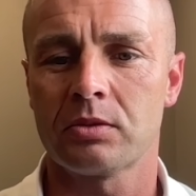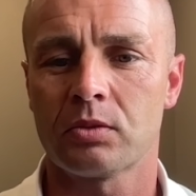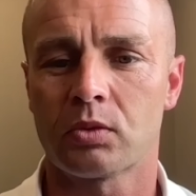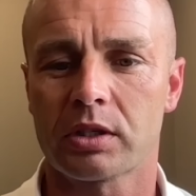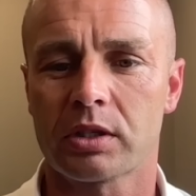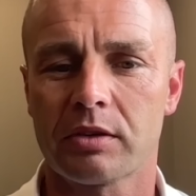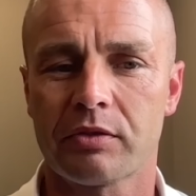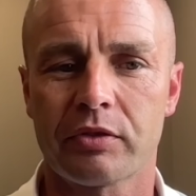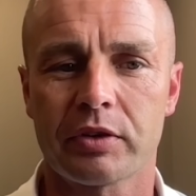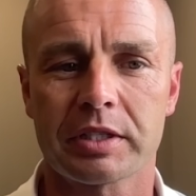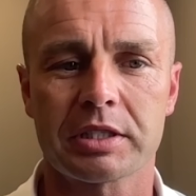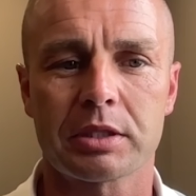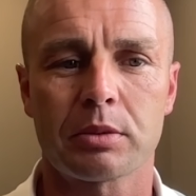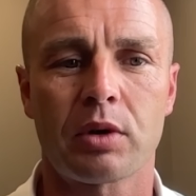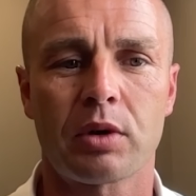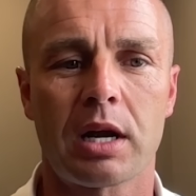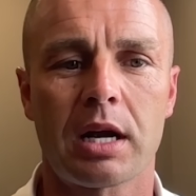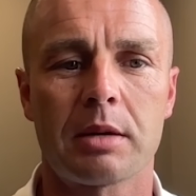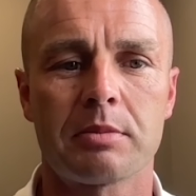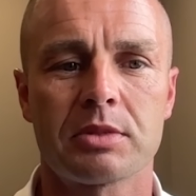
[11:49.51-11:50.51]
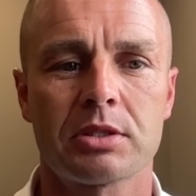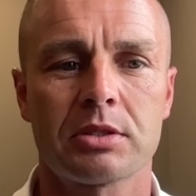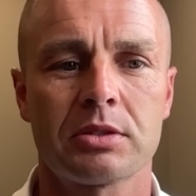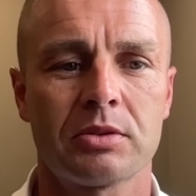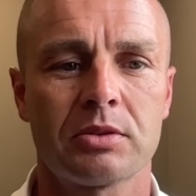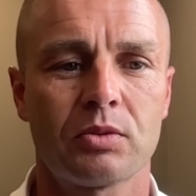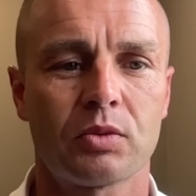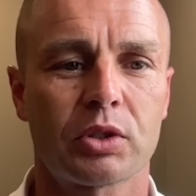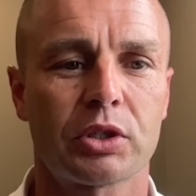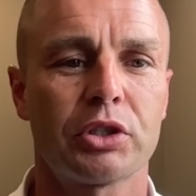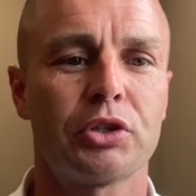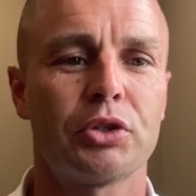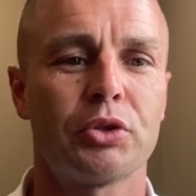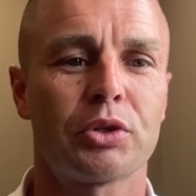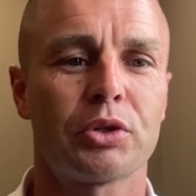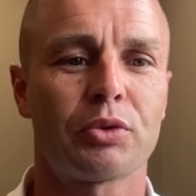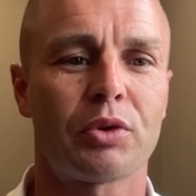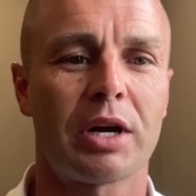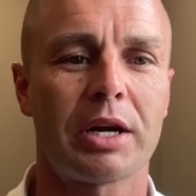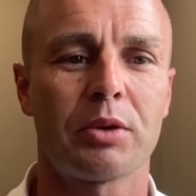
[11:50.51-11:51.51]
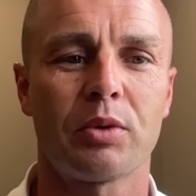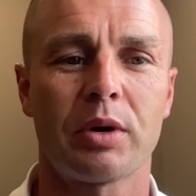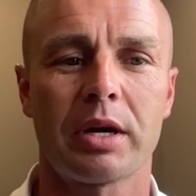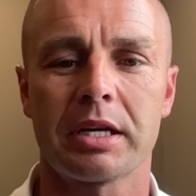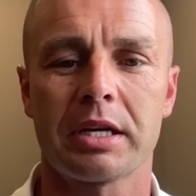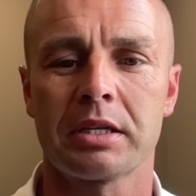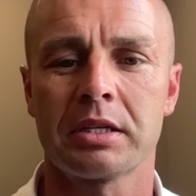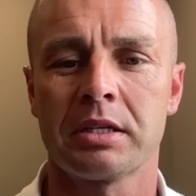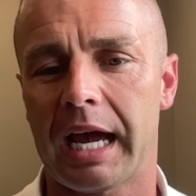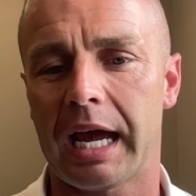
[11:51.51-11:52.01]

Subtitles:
We're going to fix the problems. We're going to do it the right way.